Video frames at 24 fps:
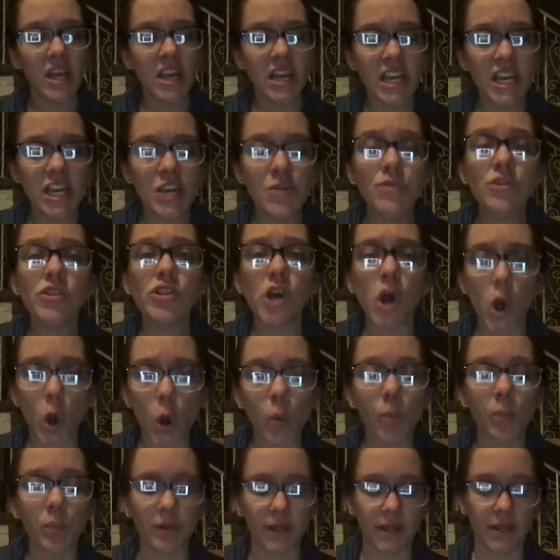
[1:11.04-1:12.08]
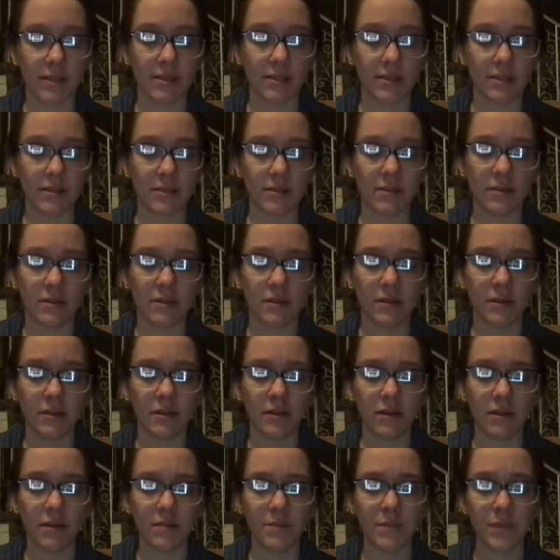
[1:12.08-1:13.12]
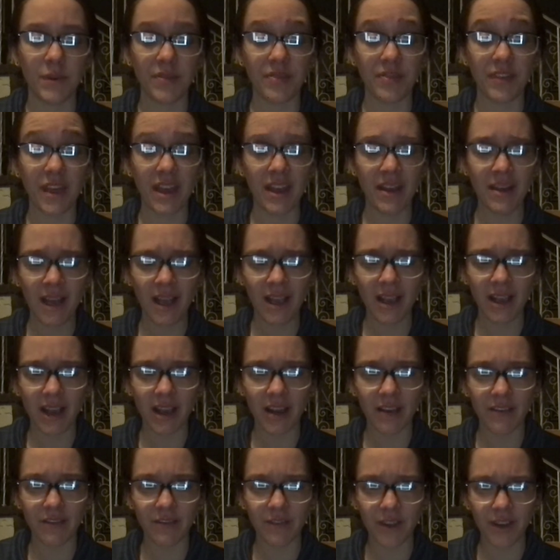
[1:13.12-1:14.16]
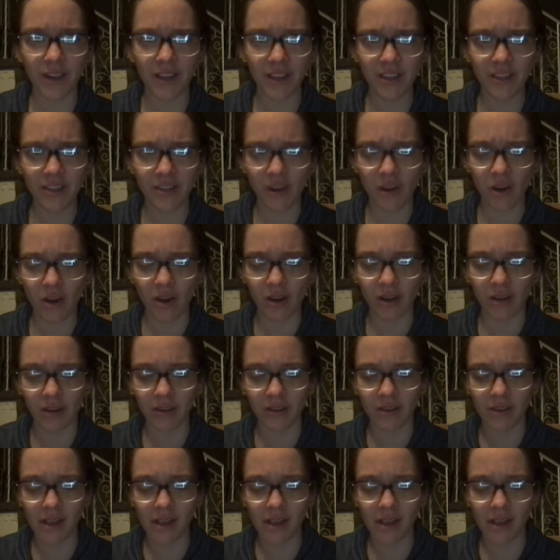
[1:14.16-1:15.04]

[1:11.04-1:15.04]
It was hopeless. But then I got a funny thought.